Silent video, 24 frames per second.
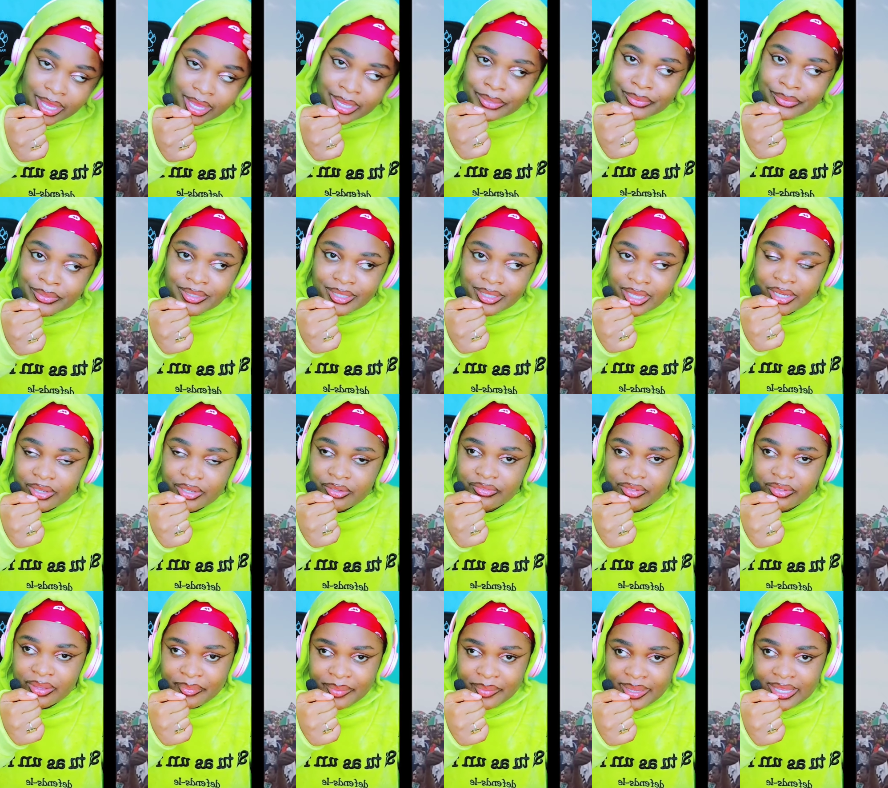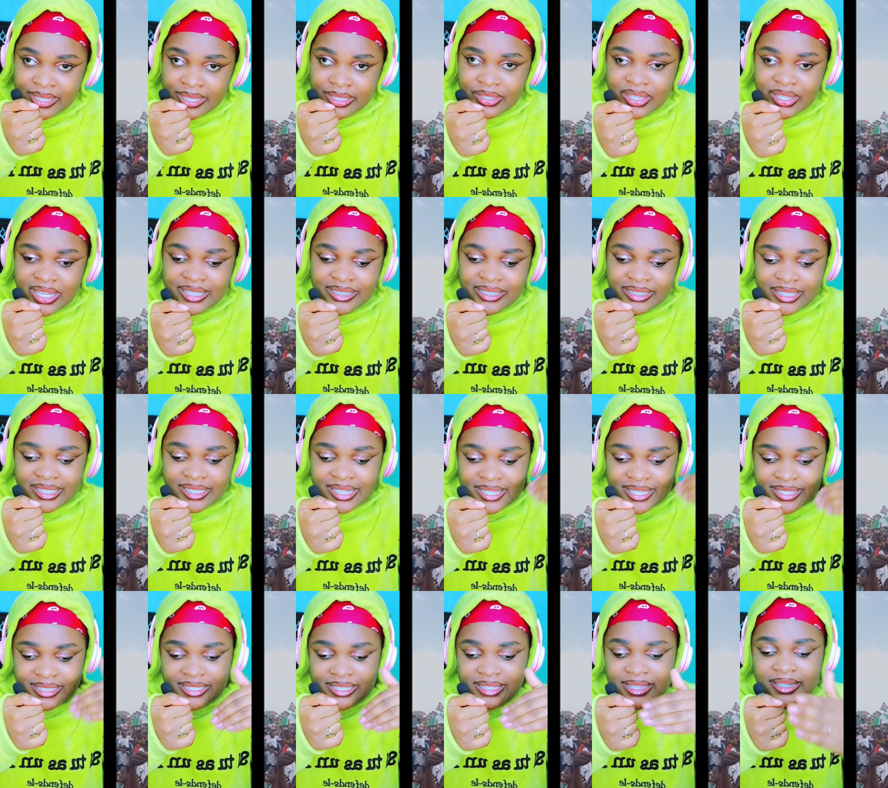was kind of a mess. So I
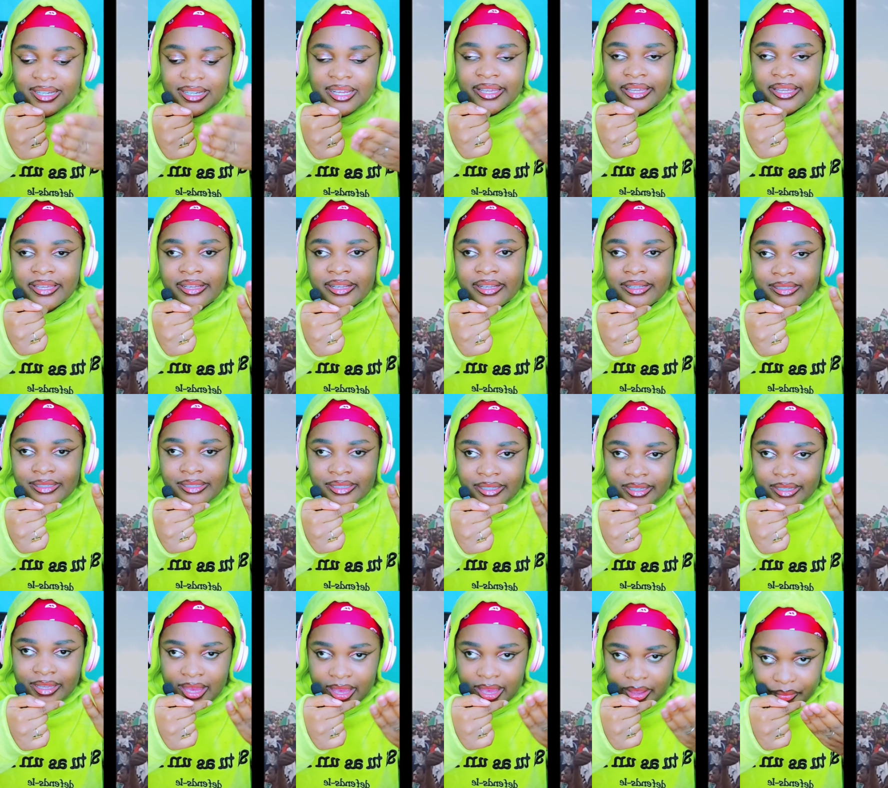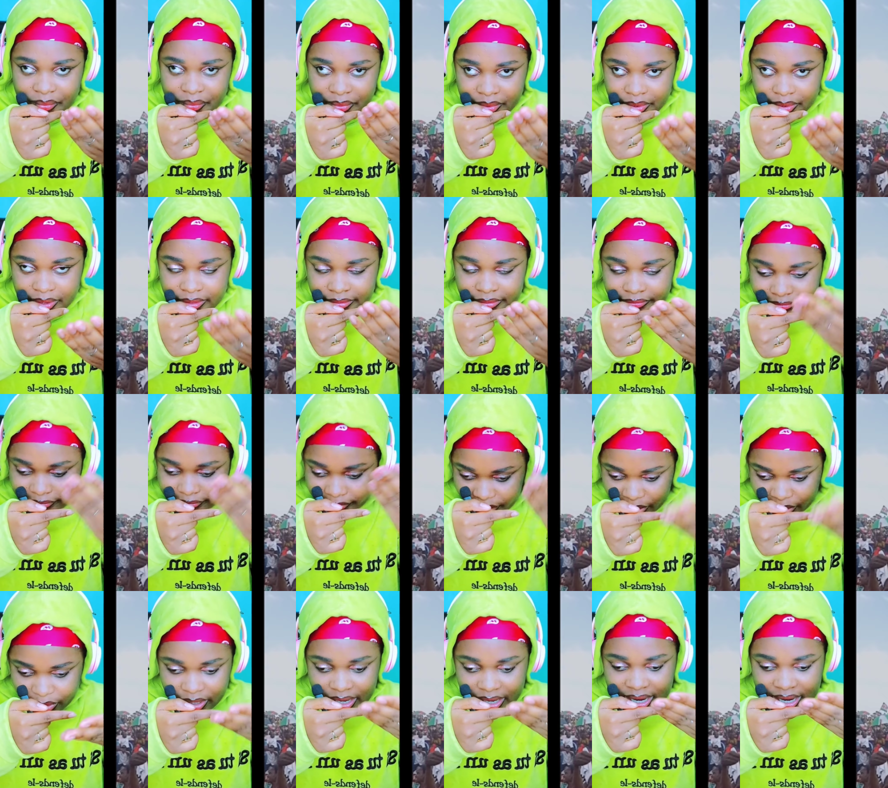realized, then I took